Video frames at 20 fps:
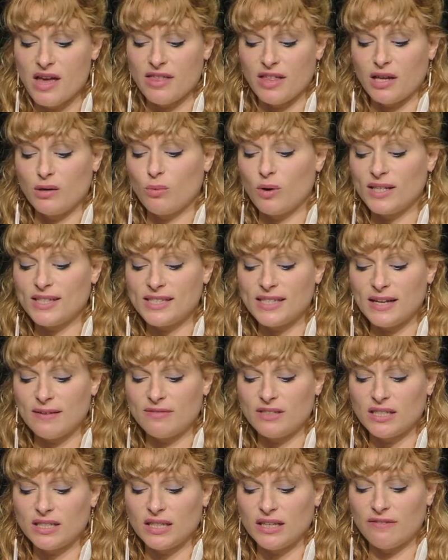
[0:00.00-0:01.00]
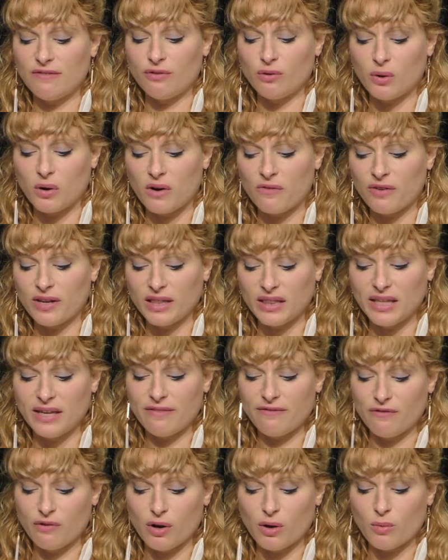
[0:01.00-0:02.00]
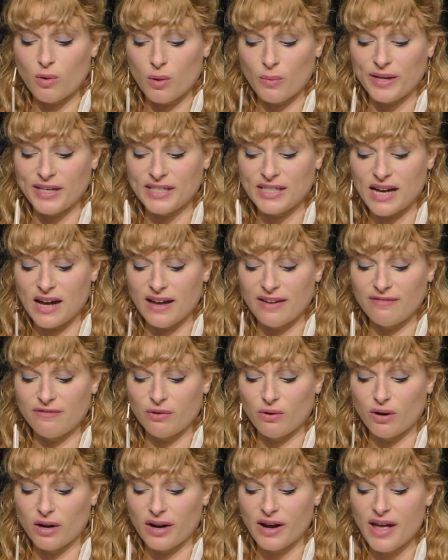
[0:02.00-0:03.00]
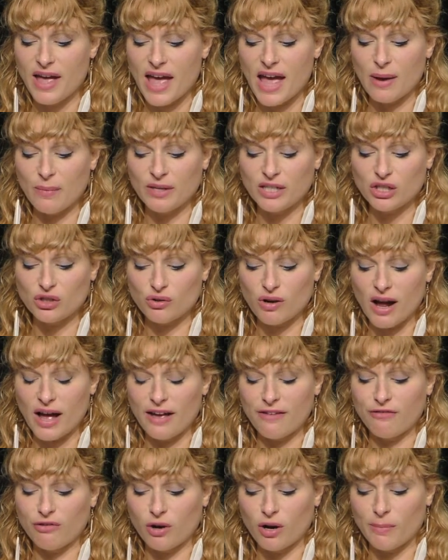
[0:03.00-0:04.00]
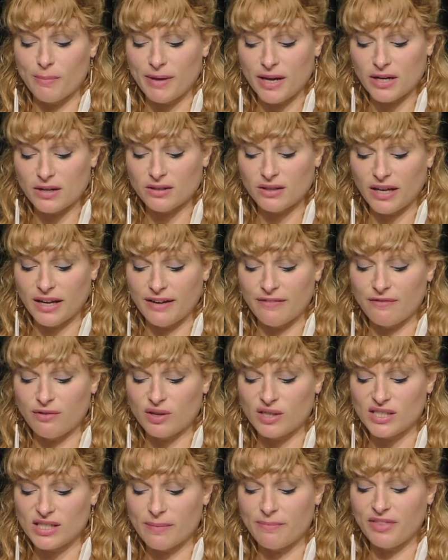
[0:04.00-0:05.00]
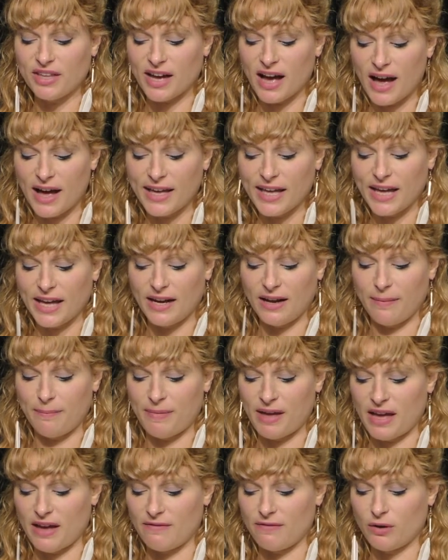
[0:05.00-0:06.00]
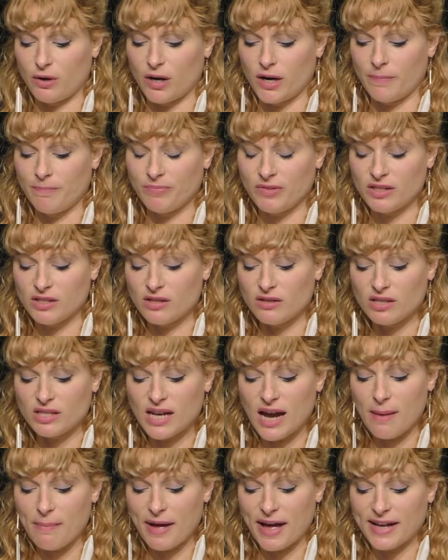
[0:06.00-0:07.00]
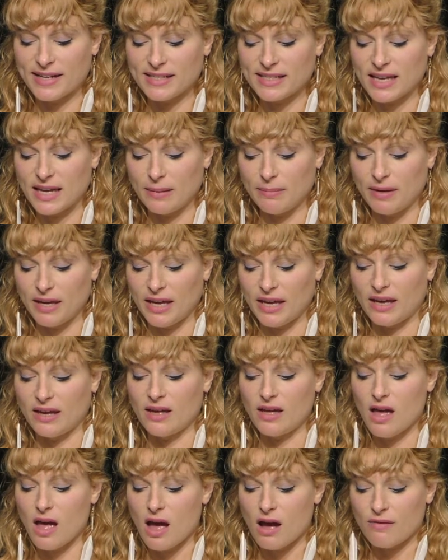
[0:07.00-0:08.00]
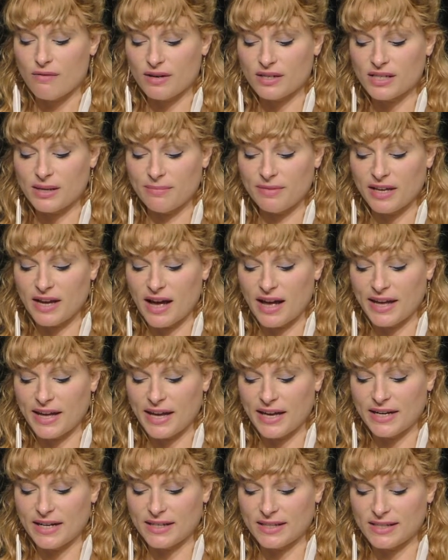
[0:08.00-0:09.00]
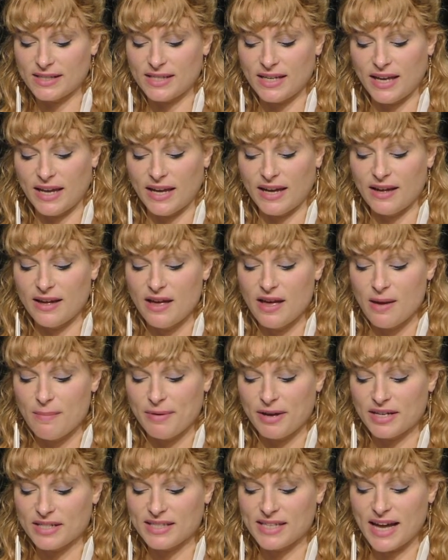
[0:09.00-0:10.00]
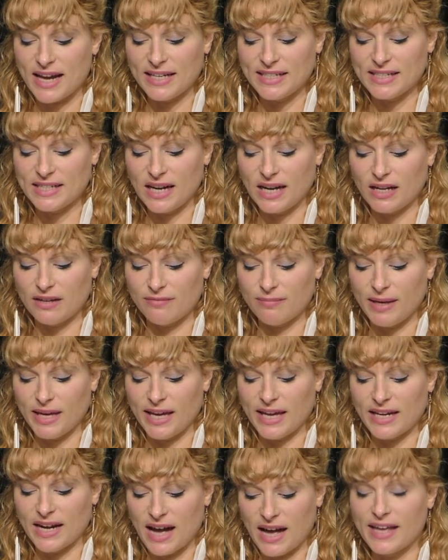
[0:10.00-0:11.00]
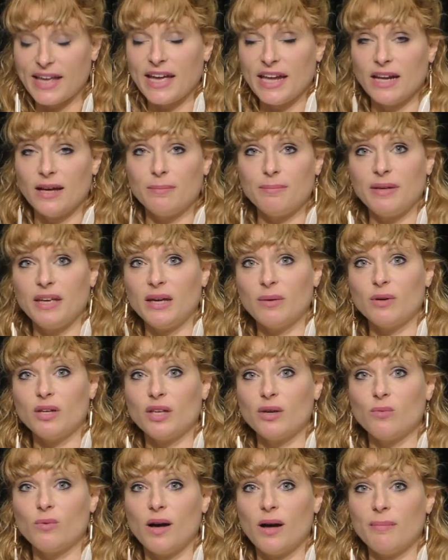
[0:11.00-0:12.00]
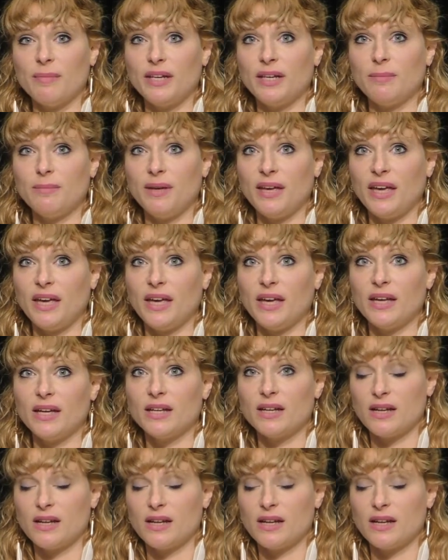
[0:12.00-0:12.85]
Then what's left to live for? If we live for what we die for, and we strive for a better life for something I cannot pay for. So stop asking me for something I cannot see, because that is not of me, and I cannot be what you want me to be.